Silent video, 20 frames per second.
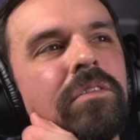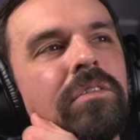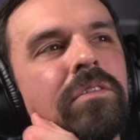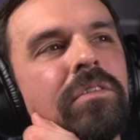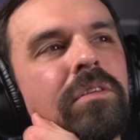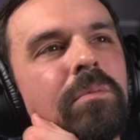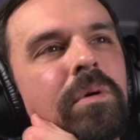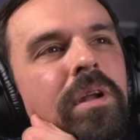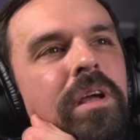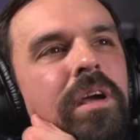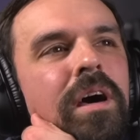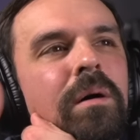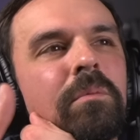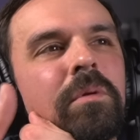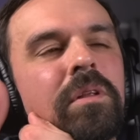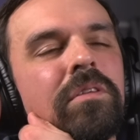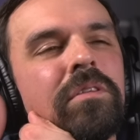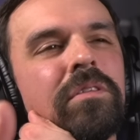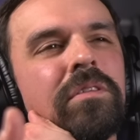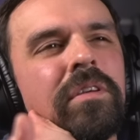Somebody
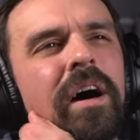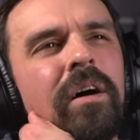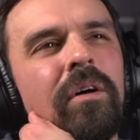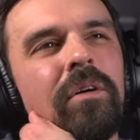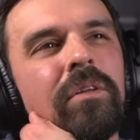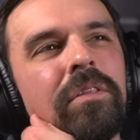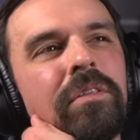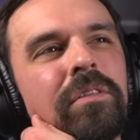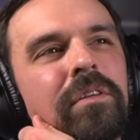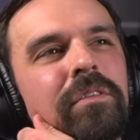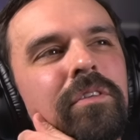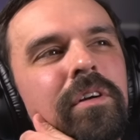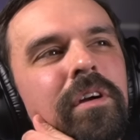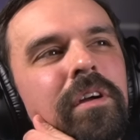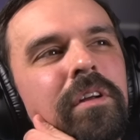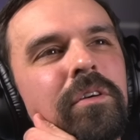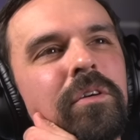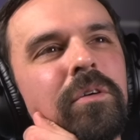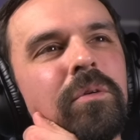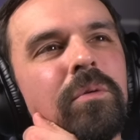coming south, I
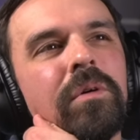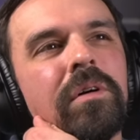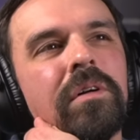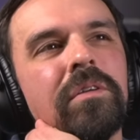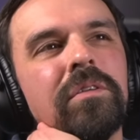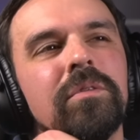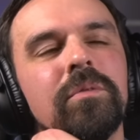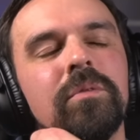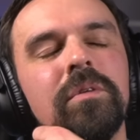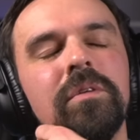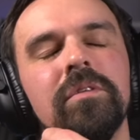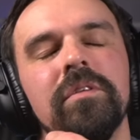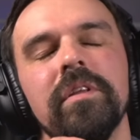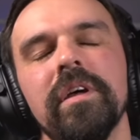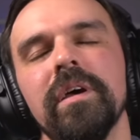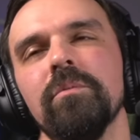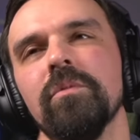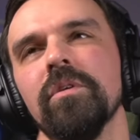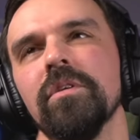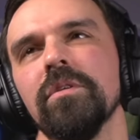forget who it was, what his
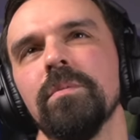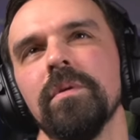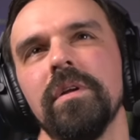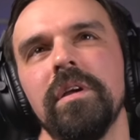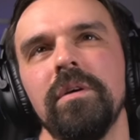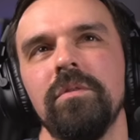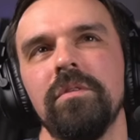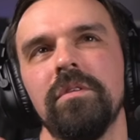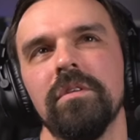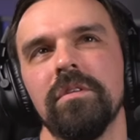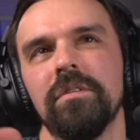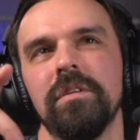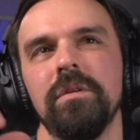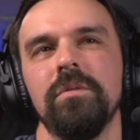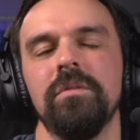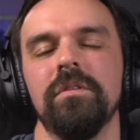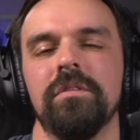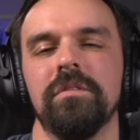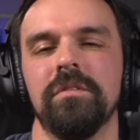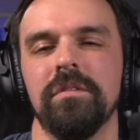name was, but he would just,
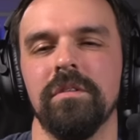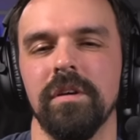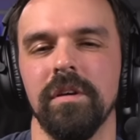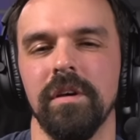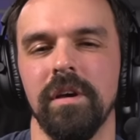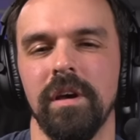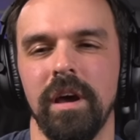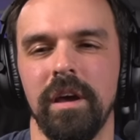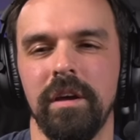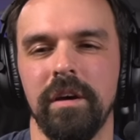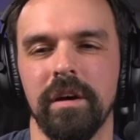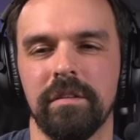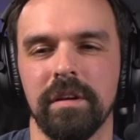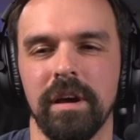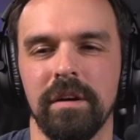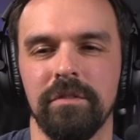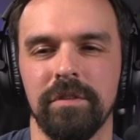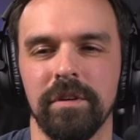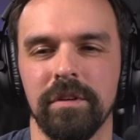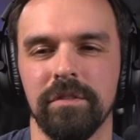hey, you got
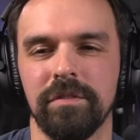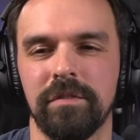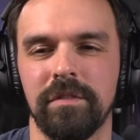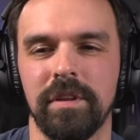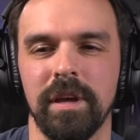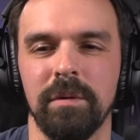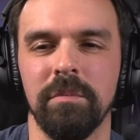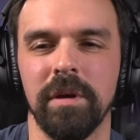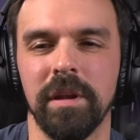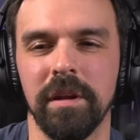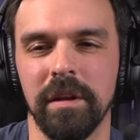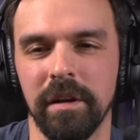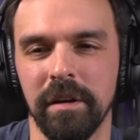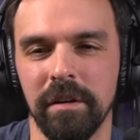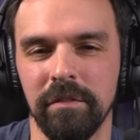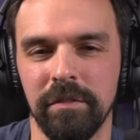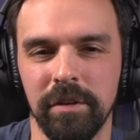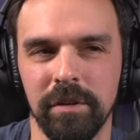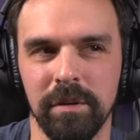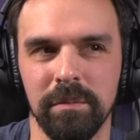time for a 10-minute
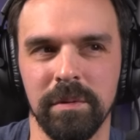interview?